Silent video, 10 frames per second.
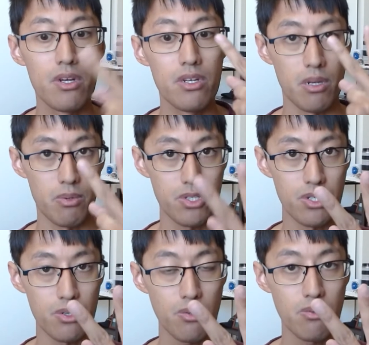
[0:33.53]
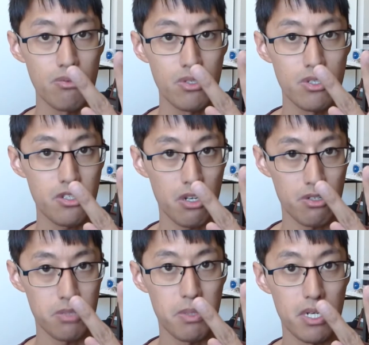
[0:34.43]
number two, your shutter
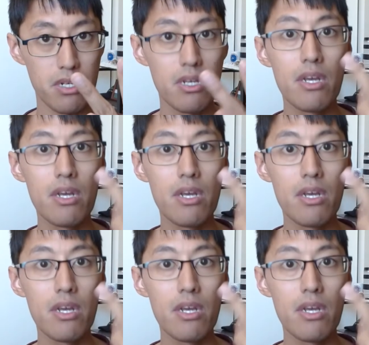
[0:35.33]
speed,